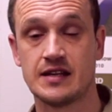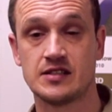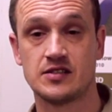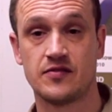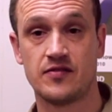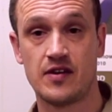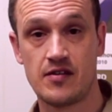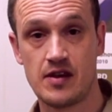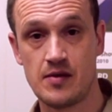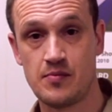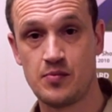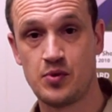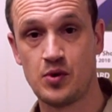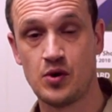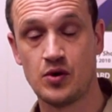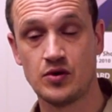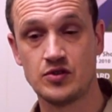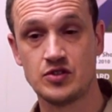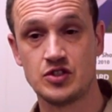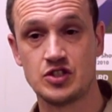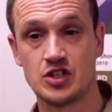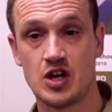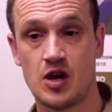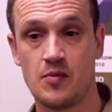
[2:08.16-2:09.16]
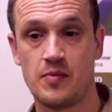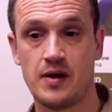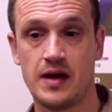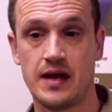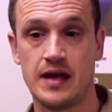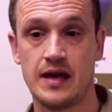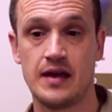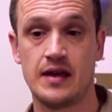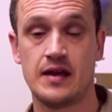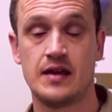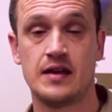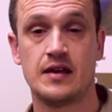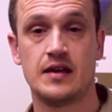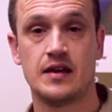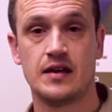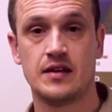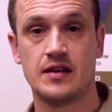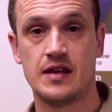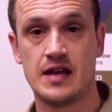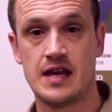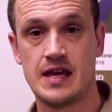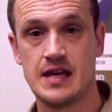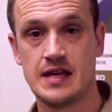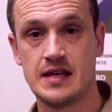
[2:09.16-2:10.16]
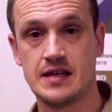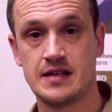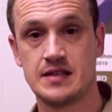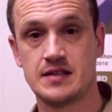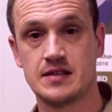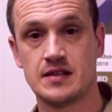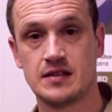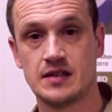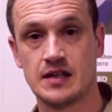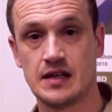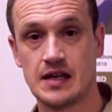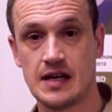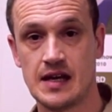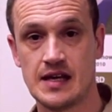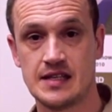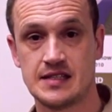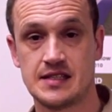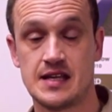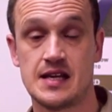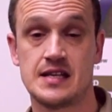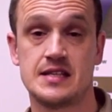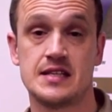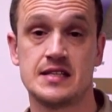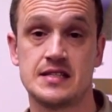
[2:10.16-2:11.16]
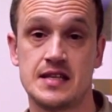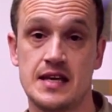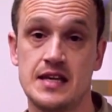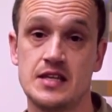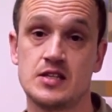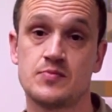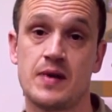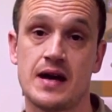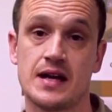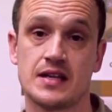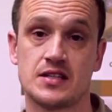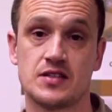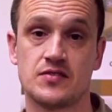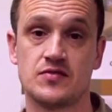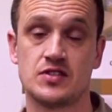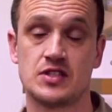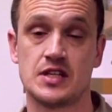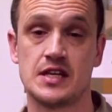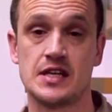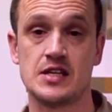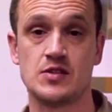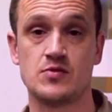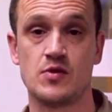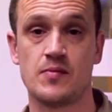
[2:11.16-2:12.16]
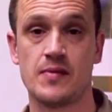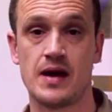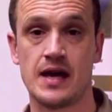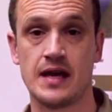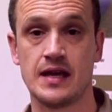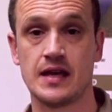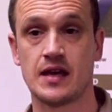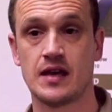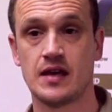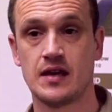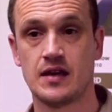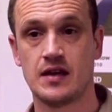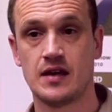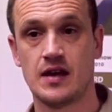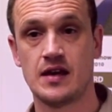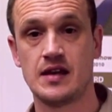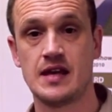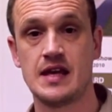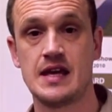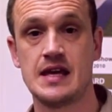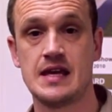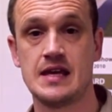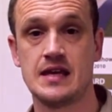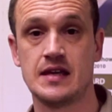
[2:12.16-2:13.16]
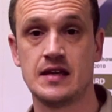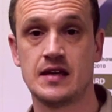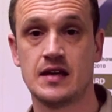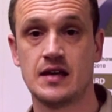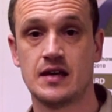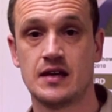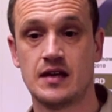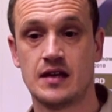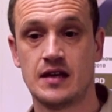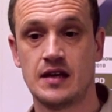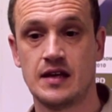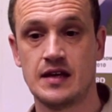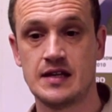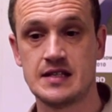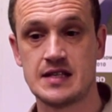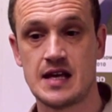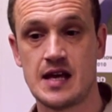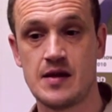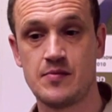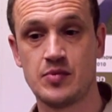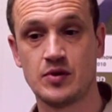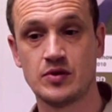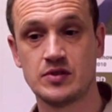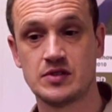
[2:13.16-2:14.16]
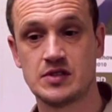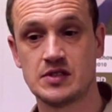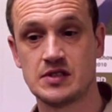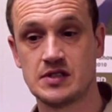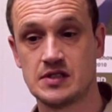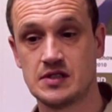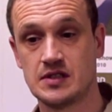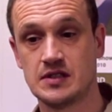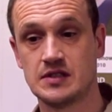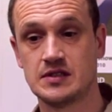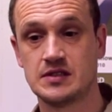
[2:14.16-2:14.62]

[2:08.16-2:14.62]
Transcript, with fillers: has a very important job here that he uh, assesses each batch of cheese we make and he is able to,